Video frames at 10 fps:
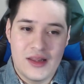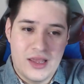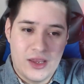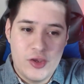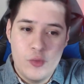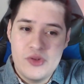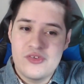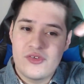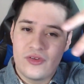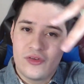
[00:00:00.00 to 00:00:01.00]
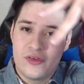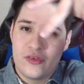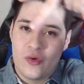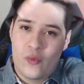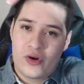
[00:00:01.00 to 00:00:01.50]
humans
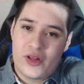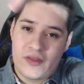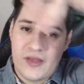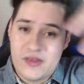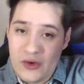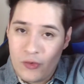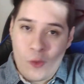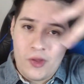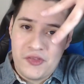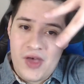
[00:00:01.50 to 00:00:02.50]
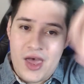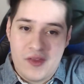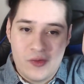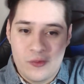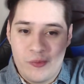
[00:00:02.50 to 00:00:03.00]
don't work like that. They don't go like that.
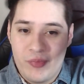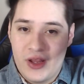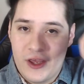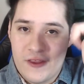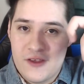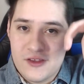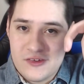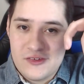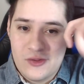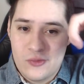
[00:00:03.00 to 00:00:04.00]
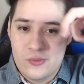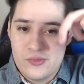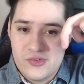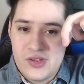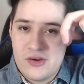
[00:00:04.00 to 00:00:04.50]
They'll be like this. They'll
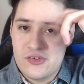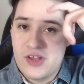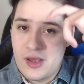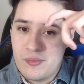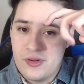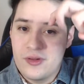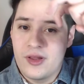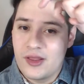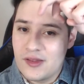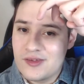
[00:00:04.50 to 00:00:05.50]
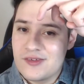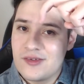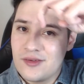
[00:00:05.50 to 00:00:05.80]
stair step like this.